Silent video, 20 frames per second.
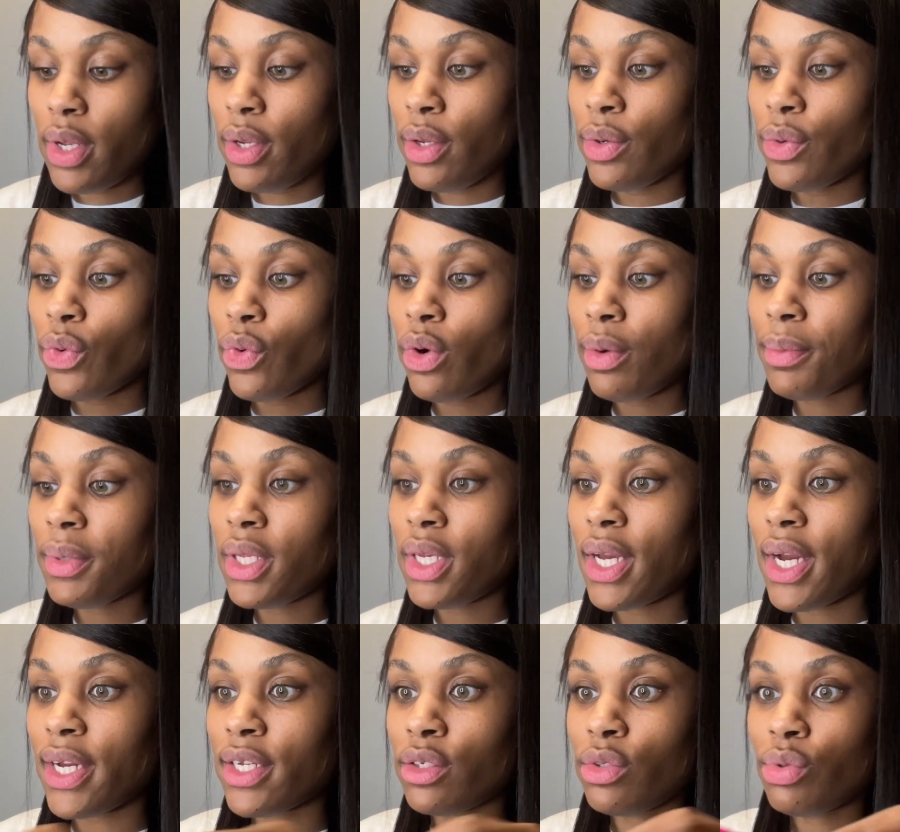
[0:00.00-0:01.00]
Normally
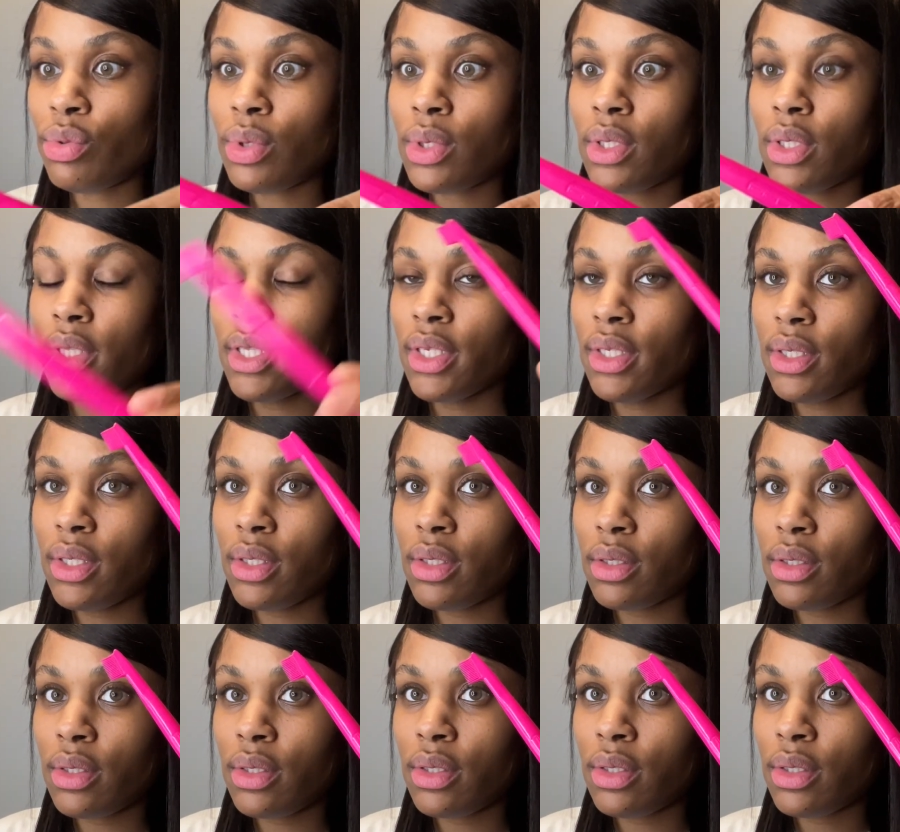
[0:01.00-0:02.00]
I use this
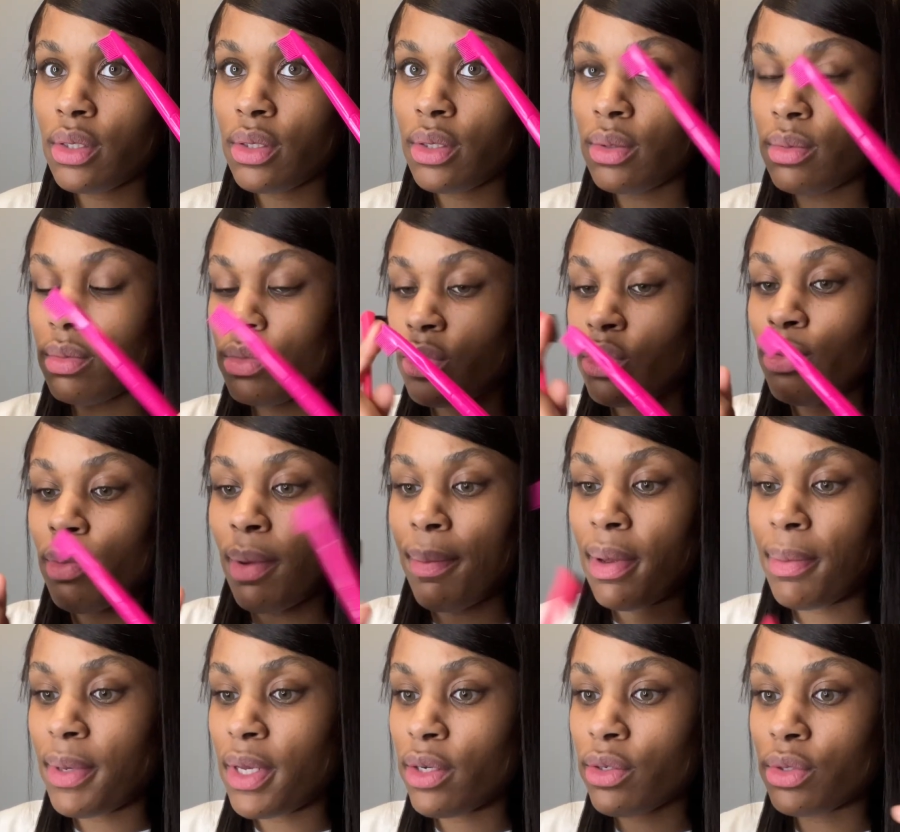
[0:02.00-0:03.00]
to do my
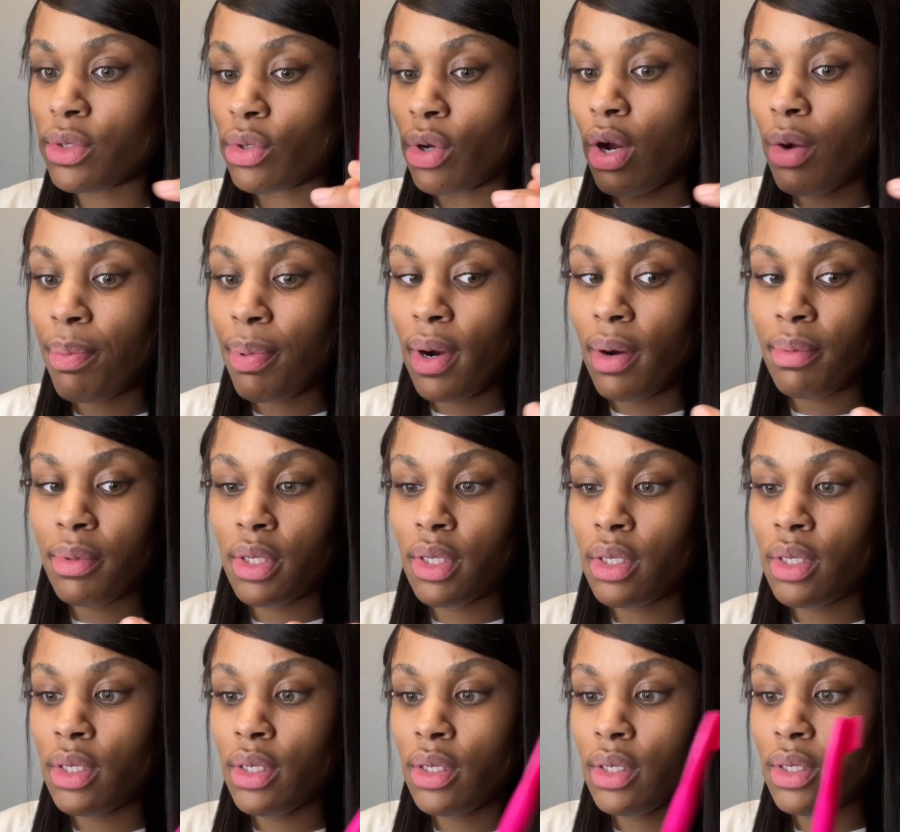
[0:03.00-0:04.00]
baby hair, so I'll
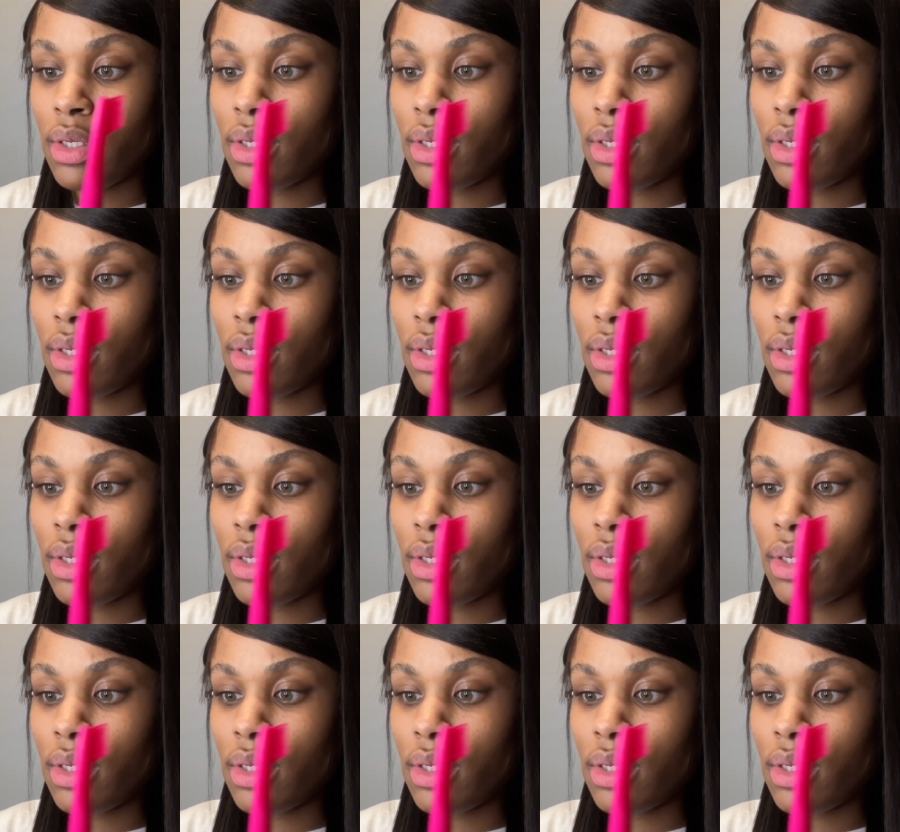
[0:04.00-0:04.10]
probably